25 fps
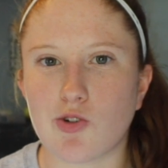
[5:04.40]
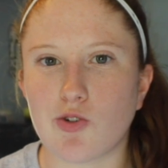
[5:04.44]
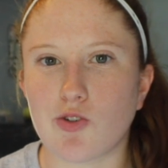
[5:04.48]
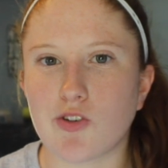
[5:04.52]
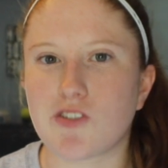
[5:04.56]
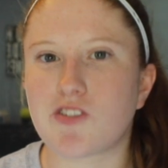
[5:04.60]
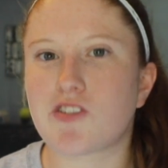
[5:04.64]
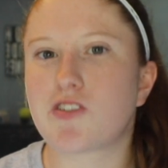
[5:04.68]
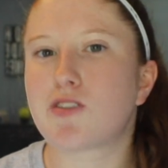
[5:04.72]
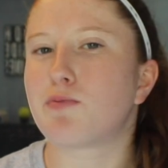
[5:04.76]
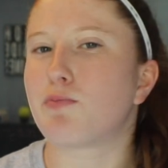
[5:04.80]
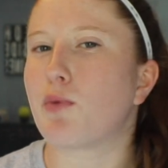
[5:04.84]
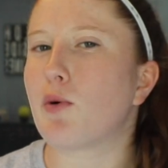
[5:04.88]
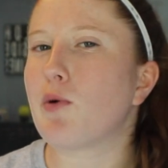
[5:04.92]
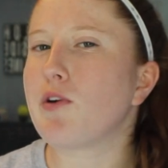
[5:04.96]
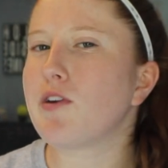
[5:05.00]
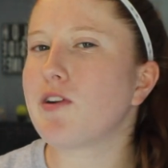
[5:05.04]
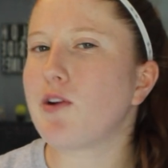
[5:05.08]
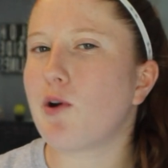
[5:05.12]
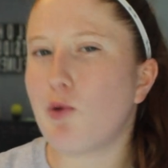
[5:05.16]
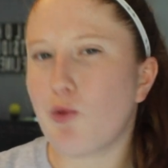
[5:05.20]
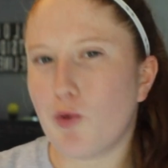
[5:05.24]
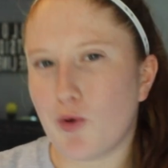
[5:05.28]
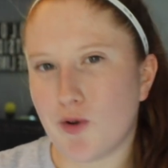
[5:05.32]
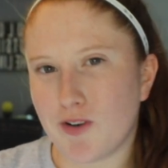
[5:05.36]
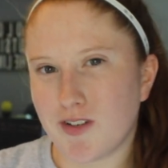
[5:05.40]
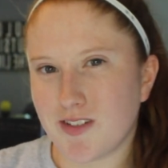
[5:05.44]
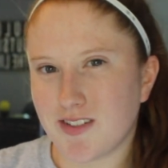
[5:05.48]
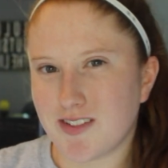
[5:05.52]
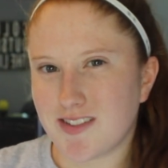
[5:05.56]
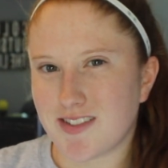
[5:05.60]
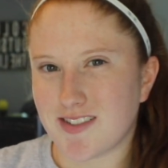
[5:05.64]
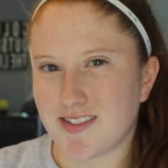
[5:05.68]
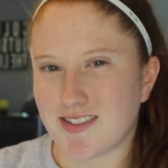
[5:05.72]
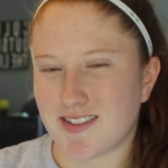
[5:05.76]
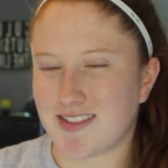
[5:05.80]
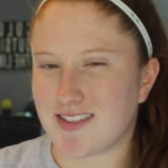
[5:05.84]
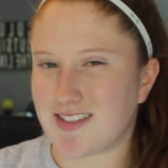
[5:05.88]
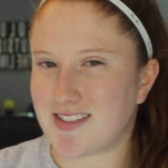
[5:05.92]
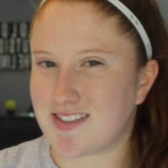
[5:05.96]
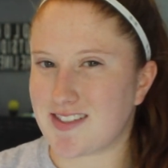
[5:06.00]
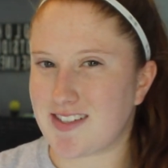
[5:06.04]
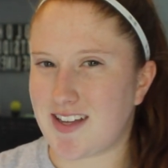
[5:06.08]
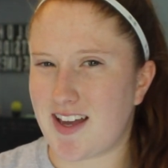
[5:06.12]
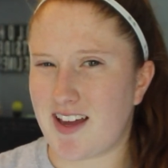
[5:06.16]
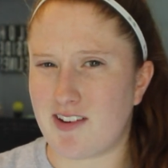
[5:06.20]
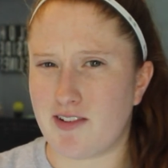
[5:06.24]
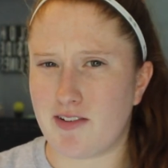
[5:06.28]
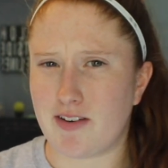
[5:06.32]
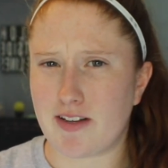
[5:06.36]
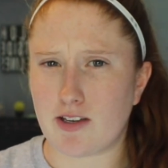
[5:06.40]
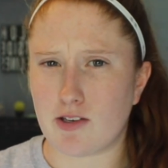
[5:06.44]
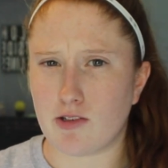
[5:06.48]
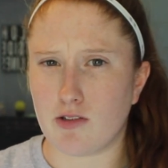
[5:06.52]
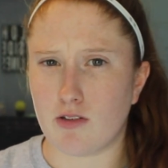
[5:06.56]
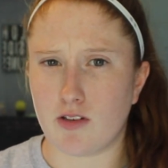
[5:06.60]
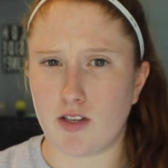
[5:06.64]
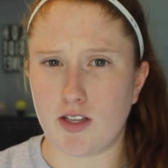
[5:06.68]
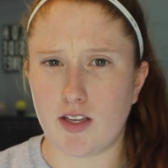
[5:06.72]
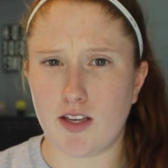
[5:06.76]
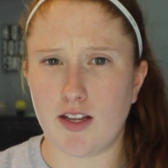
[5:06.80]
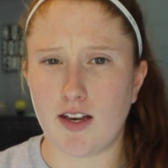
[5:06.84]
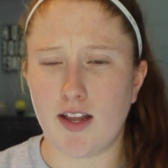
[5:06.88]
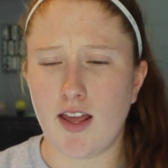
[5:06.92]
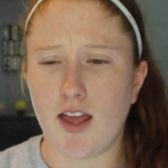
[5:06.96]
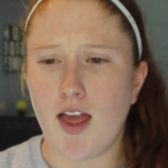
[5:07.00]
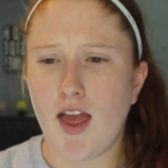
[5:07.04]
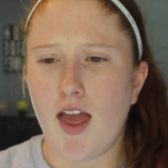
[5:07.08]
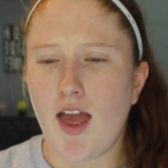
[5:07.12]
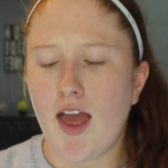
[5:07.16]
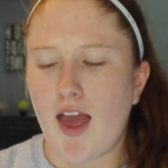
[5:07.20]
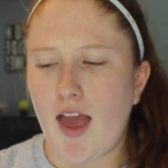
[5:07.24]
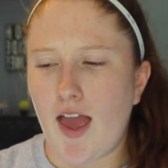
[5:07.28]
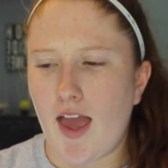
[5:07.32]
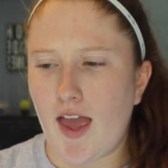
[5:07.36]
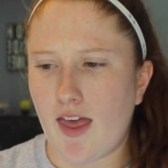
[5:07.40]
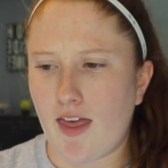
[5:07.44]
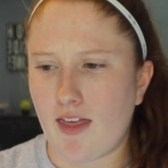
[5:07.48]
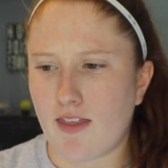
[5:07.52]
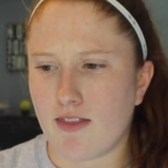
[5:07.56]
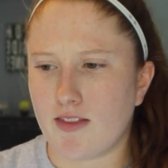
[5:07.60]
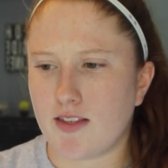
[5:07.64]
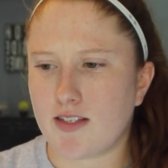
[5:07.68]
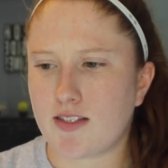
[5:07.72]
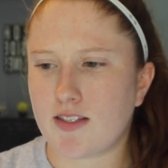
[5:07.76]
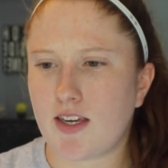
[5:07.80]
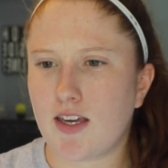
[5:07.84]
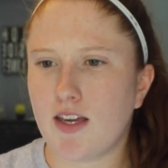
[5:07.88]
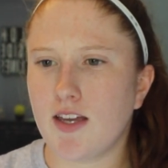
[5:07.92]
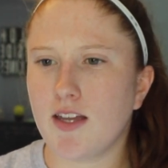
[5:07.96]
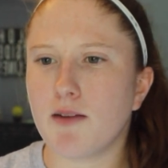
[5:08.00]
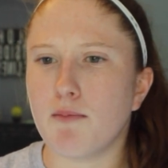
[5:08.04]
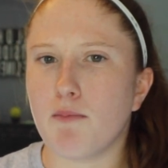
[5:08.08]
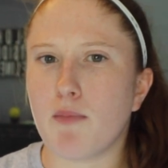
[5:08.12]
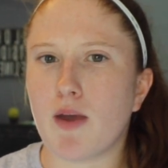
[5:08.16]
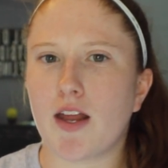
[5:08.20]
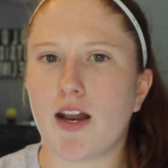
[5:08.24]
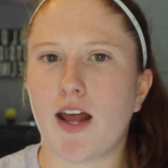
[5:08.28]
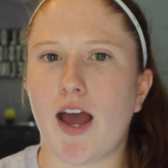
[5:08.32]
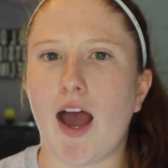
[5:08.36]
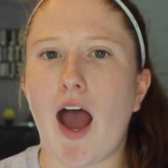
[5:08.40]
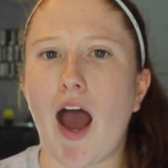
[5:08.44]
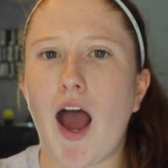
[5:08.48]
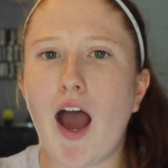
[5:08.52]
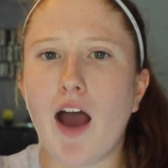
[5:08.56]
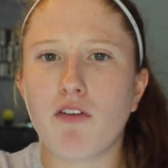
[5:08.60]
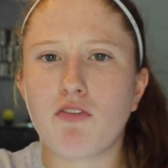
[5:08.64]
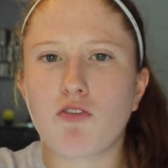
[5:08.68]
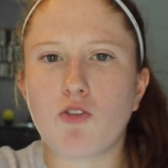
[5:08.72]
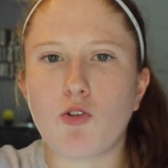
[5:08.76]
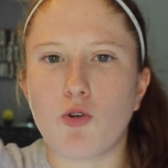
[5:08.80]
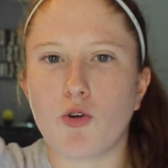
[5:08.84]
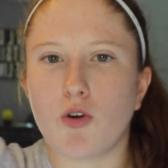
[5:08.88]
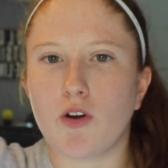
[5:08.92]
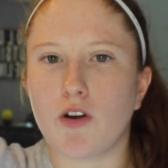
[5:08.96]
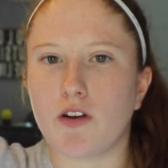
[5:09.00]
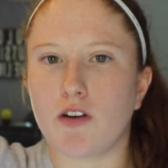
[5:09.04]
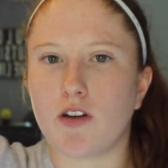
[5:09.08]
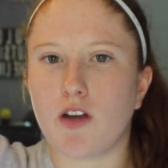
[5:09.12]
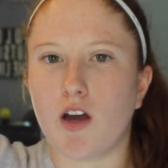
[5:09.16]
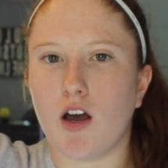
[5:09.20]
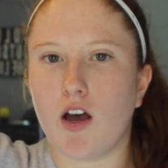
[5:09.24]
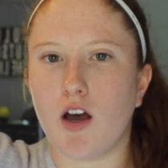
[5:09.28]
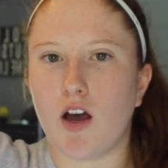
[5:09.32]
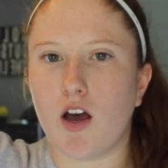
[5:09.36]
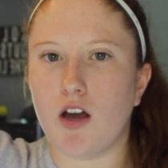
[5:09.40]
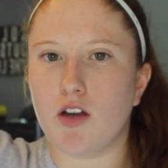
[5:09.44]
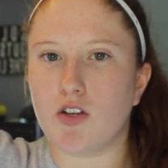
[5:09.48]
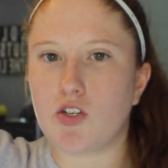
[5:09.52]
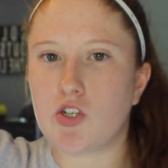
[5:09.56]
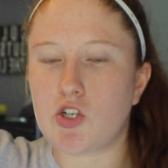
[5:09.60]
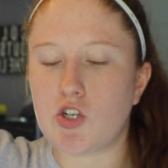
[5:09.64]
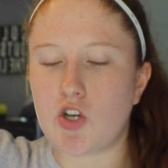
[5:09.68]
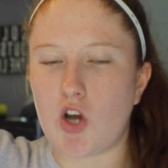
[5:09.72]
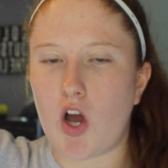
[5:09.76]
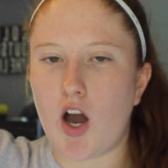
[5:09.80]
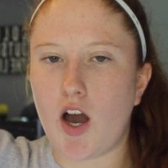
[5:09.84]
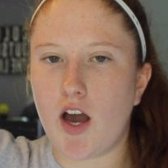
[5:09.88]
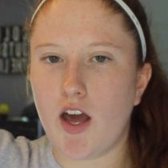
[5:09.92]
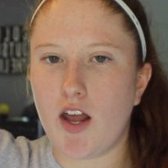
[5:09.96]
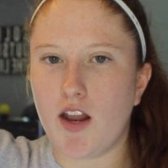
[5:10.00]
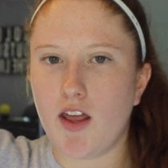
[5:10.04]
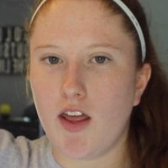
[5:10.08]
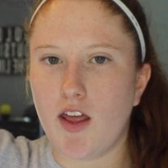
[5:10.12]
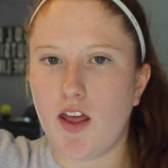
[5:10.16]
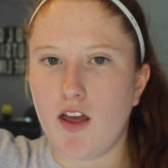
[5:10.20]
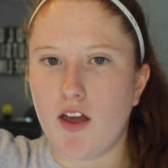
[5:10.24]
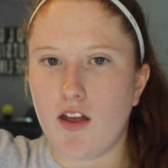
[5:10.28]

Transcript: Choice Sport Awards that they just had on Nickelodeon, and this kid made a half-court uh, shot